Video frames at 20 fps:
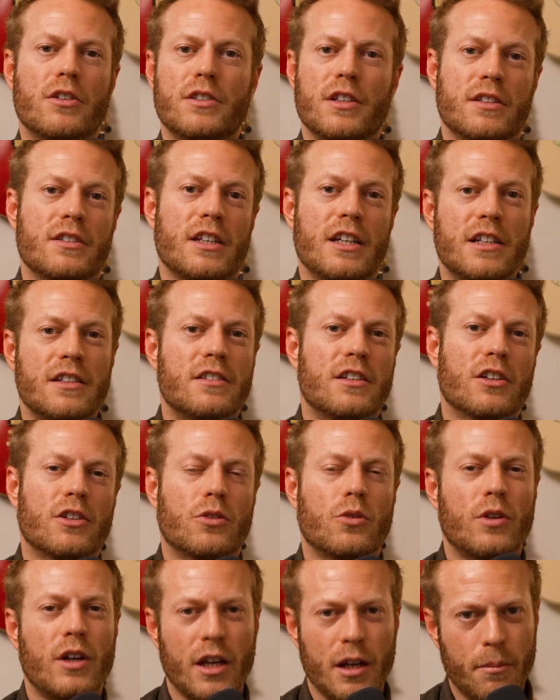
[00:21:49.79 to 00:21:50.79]
so it's easier
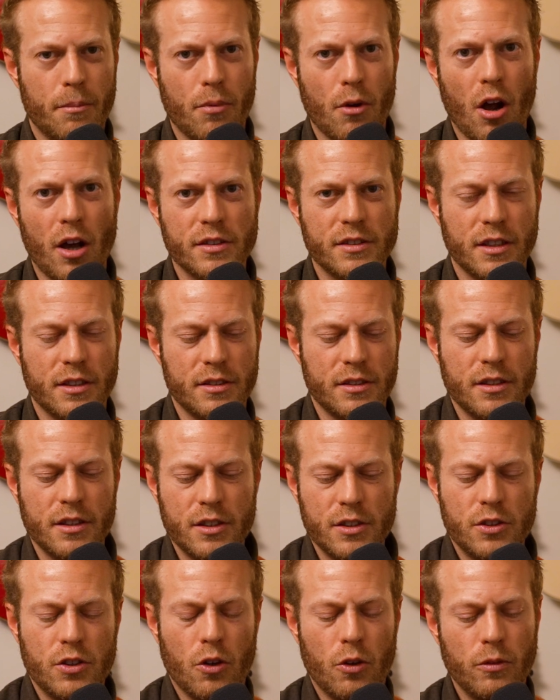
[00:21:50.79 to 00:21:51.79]
to kind of process.
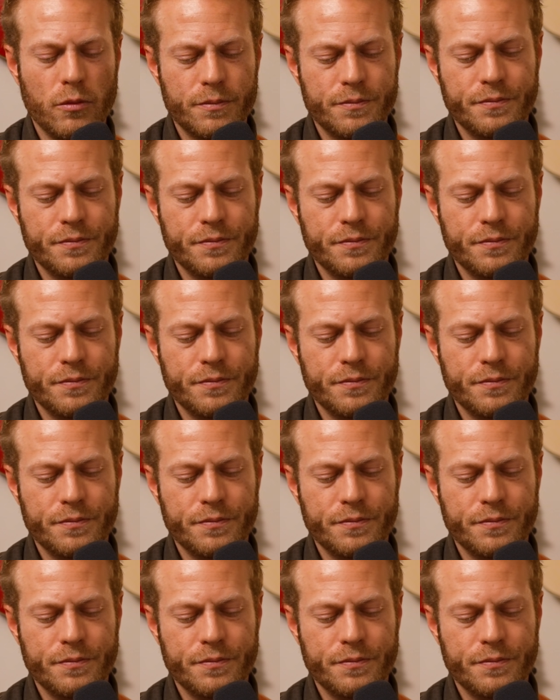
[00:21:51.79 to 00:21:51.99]
So